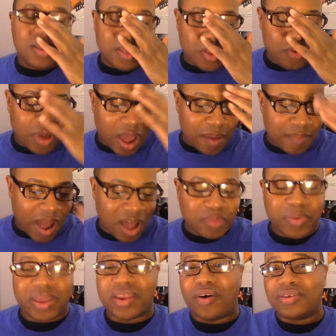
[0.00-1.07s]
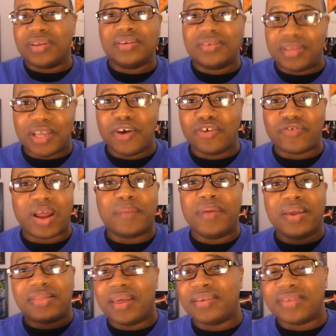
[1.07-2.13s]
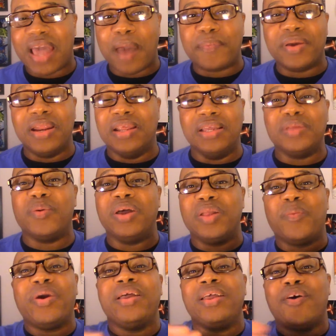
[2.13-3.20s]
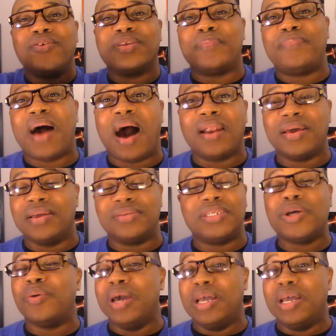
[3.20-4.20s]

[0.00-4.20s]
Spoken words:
you got Miles making all these deals, trying to make things happen, and the way he goes about it is so